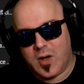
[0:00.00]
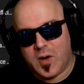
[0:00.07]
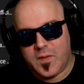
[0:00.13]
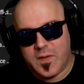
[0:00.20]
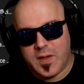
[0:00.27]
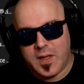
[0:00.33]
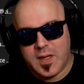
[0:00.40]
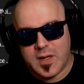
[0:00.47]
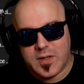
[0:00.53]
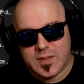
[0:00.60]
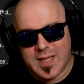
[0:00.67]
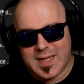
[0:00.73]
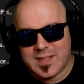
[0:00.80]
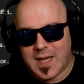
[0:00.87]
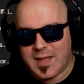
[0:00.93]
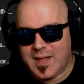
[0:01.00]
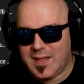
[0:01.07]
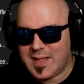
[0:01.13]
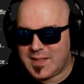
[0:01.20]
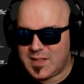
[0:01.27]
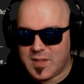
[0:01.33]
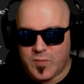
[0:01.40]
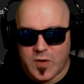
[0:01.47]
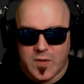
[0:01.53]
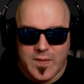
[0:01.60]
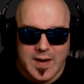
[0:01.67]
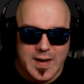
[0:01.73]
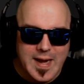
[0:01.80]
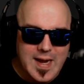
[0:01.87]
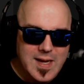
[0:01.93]
Over the years, I think that's somewhere
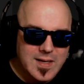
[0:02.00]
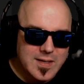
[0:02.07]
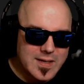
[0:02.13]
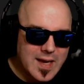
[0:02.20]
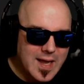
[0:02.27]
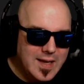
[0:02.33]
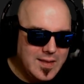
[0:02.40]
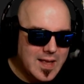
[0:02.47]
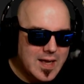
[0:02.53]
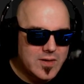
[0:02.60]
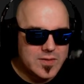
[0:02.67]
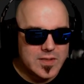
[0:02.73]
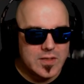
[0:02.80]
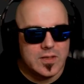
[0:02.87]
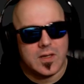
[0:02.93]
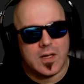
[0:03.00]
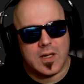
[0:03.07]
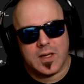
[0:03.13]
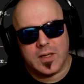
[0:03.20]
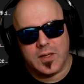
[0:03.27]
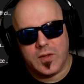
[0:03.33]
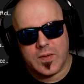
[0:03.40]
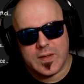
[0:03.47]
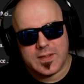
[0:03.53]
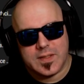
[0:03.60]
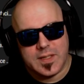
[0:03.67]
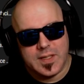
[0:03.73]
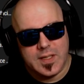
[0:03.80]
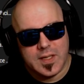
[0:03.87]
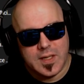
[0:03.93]
around 8,000 to 9,000
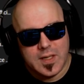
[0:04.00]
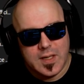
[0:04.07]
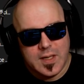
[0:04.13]
USD.